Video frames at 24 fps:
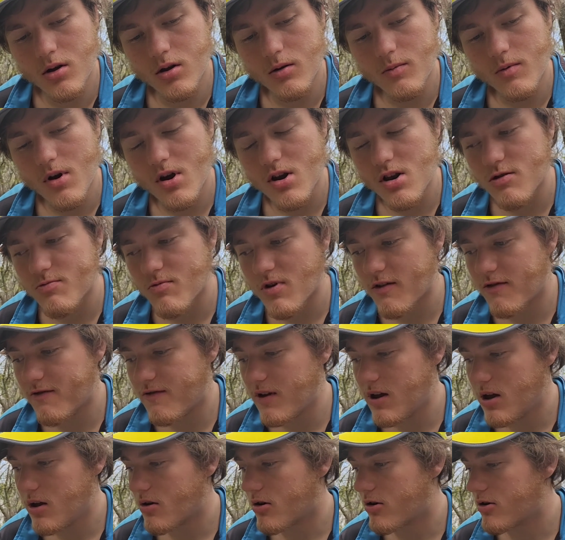Notice my
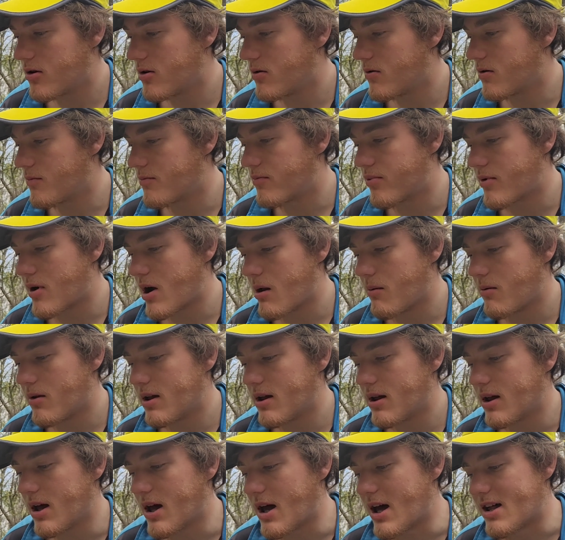feet are doing
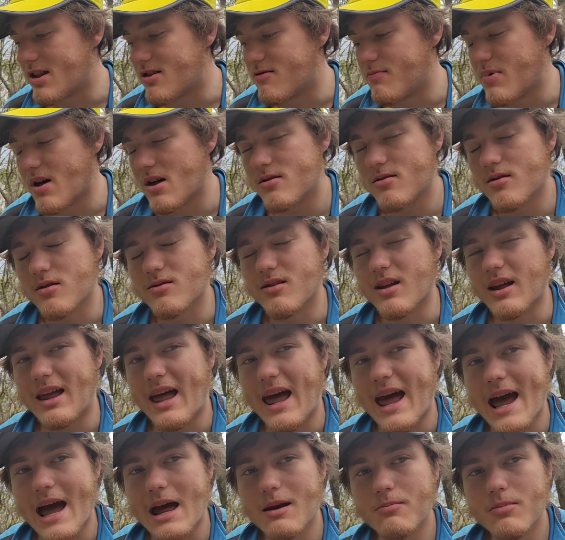probably as best as they
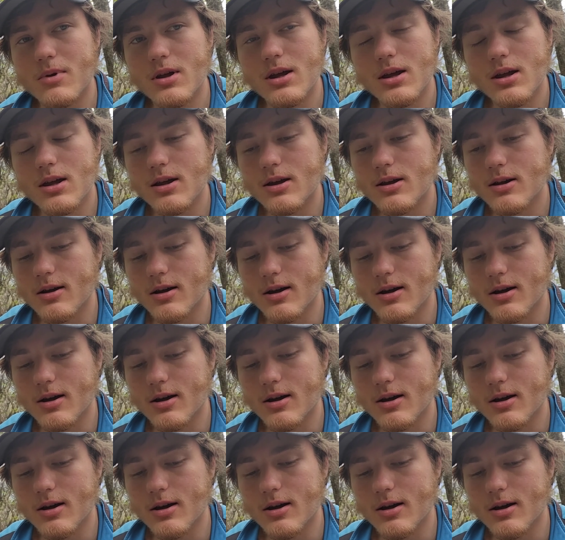can be.